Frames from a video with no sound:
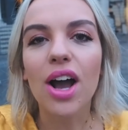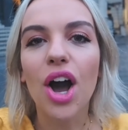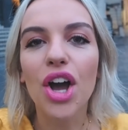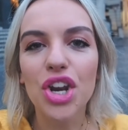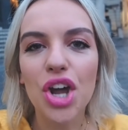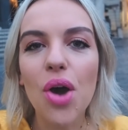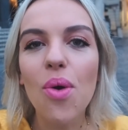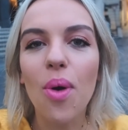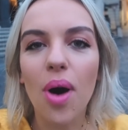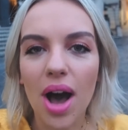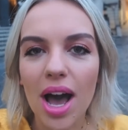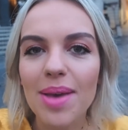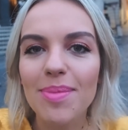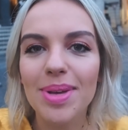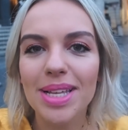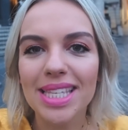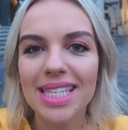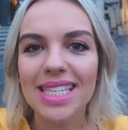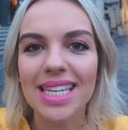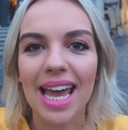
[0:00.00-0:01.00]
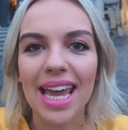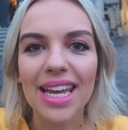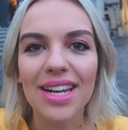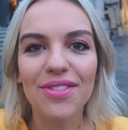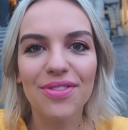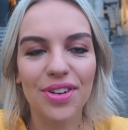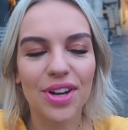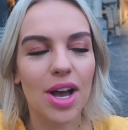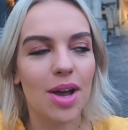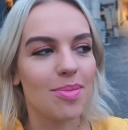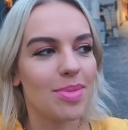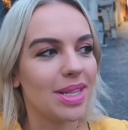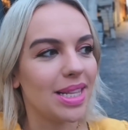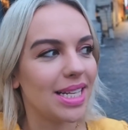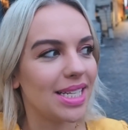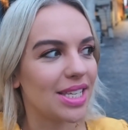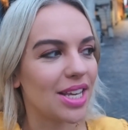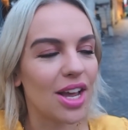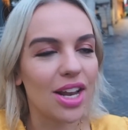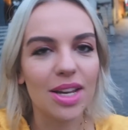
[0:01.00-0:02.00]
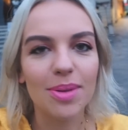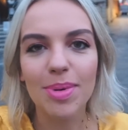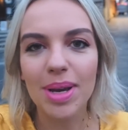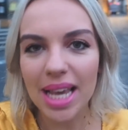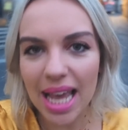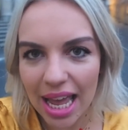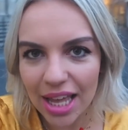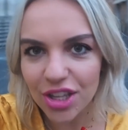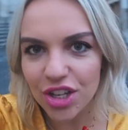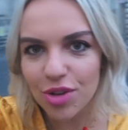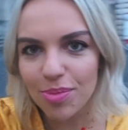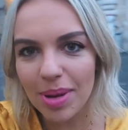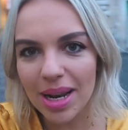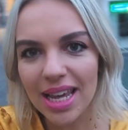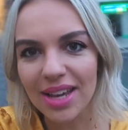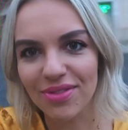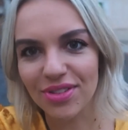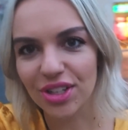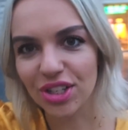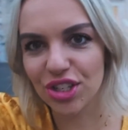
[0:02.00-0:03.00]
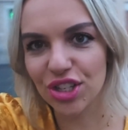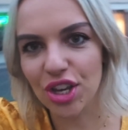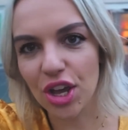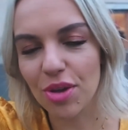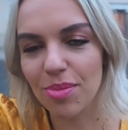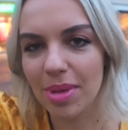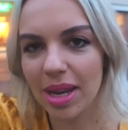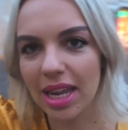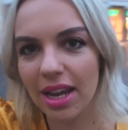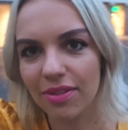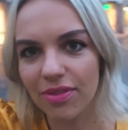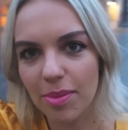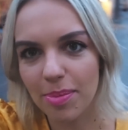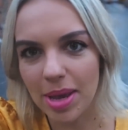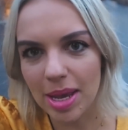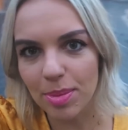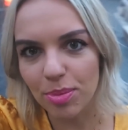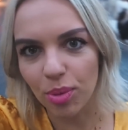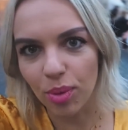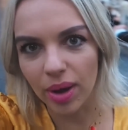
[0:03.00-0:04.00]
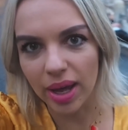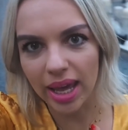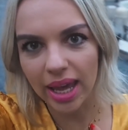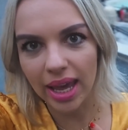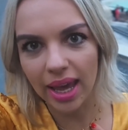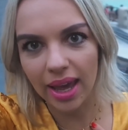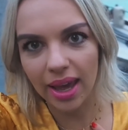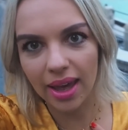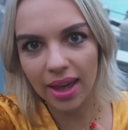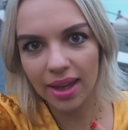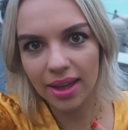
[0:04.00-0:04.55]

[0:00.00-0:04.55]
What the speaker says: I know I'm insane for coming this early, but can you believe that so many other people are here?